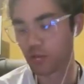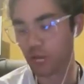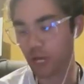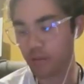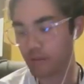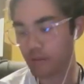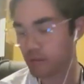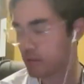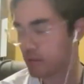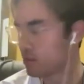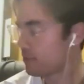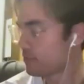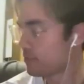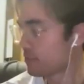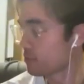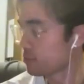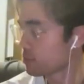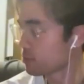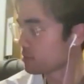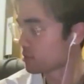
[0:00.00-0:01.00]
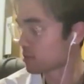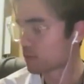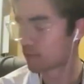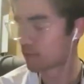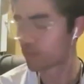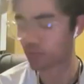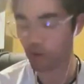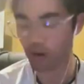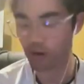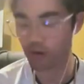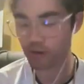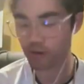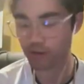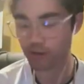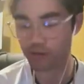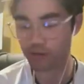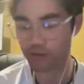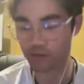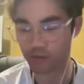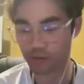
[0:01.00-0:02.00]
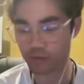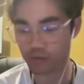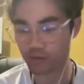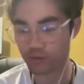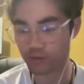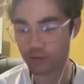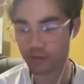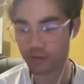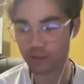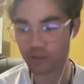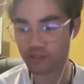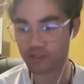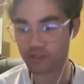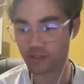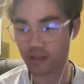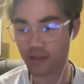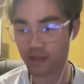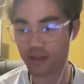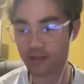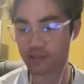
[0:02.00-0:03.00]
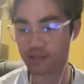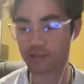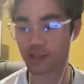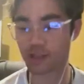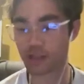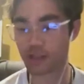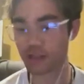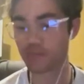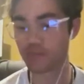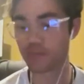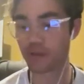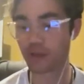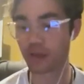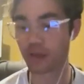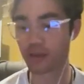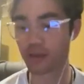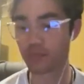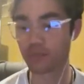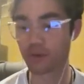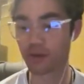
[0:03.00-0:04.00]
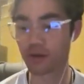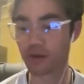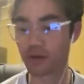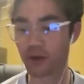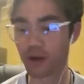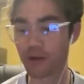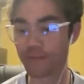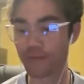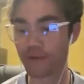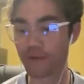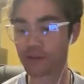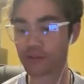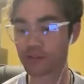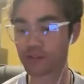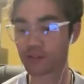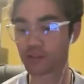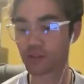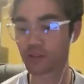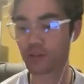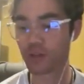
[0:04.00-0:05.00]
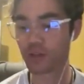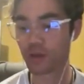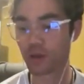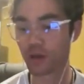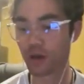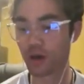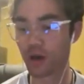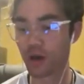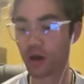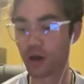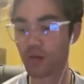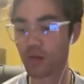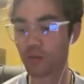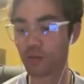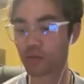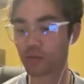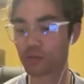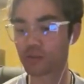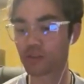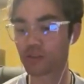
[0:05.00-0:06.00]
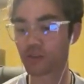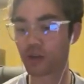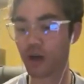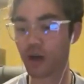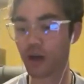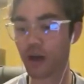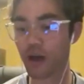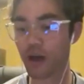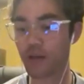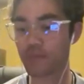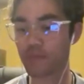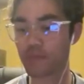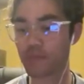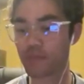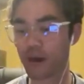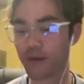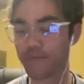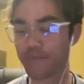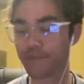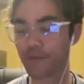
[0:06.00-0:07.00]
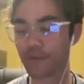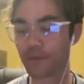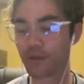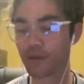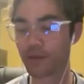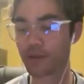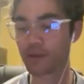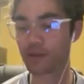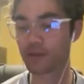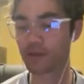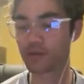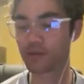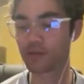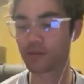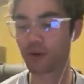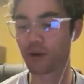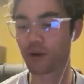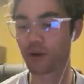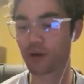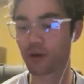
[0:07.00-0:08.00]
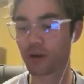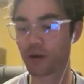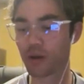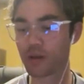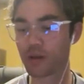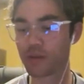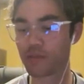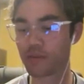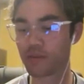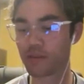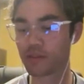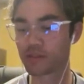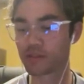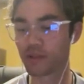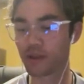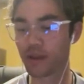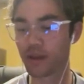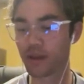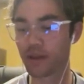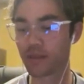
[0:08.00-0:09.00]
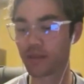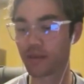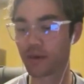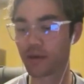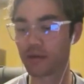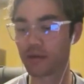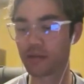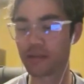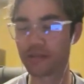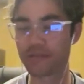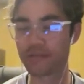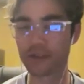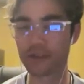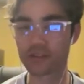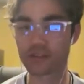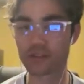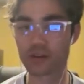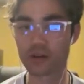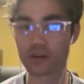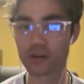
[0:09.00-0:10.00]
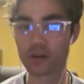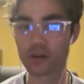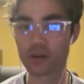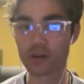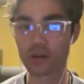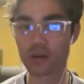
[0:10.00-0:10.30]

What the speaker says: I'm gonna give this one to the Broncos only because they had a slightly like a better offense. More so, I feel like the Bills might have had the better defense though.